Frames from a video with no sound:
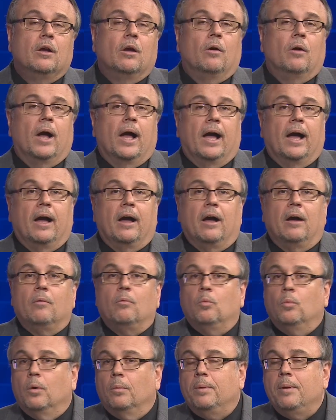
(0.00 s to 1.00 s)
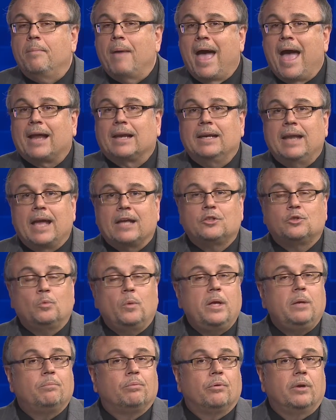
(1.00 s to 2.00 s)
Uh, we'll be back next
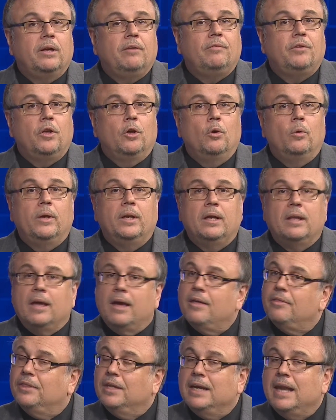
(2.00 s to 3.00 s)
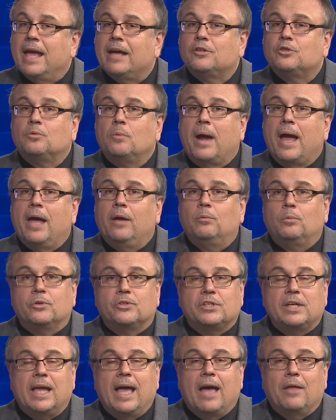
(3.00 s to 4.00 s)
week previewing the, the next round. We'll
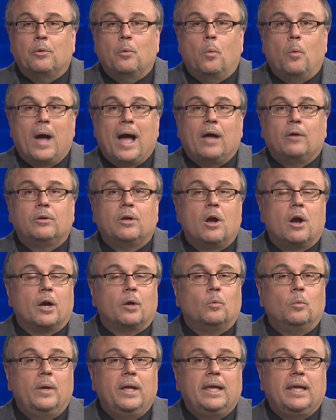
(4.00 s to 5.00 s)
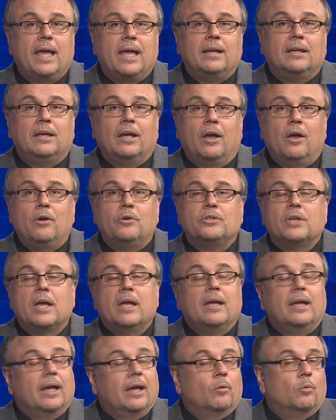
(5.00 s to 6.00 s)
see how the wild card weekend goes,
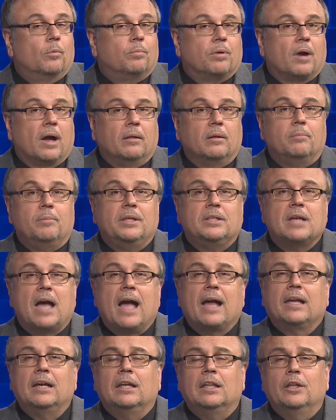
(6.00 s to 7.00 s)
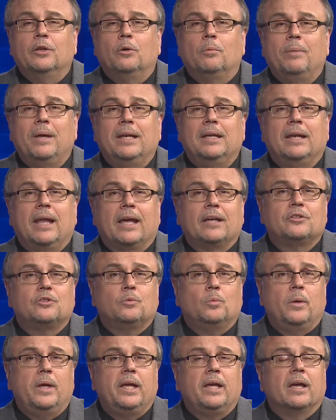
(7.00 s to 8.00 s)
and we'll probably be talking a little bit next
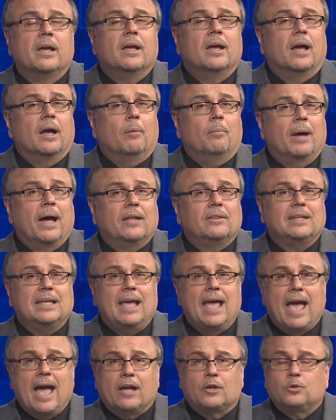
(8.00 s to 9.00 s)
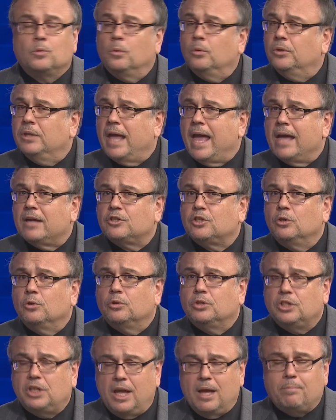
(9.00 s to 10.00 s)
week about the actual national
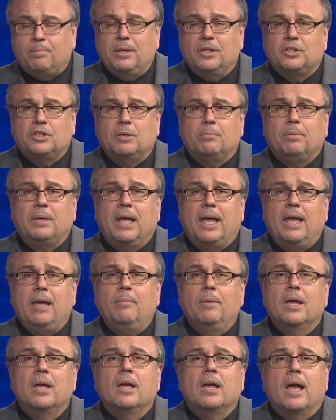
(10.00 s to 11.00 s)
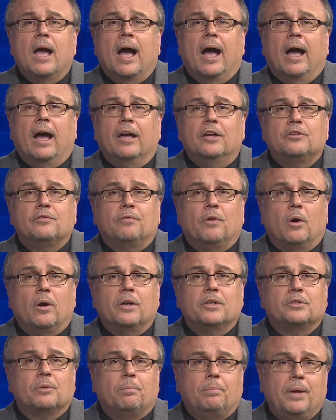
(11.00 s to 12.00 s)
championship game uh, as far
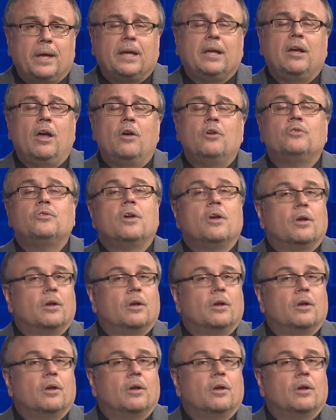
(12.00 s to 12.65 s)
as a pick goes.